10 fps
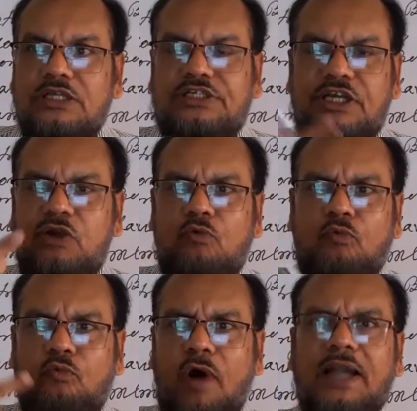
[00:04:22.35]
She
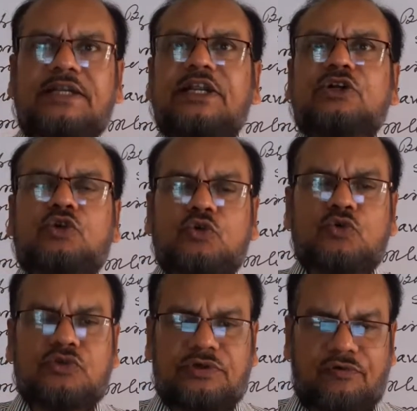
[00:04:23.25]
wanted
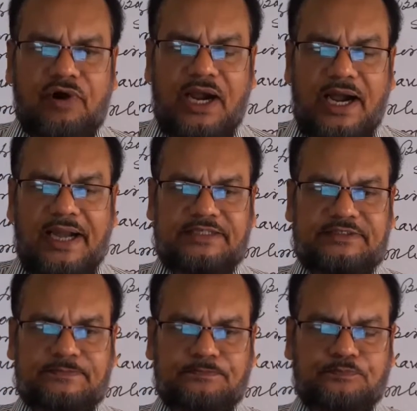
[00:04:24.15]
to try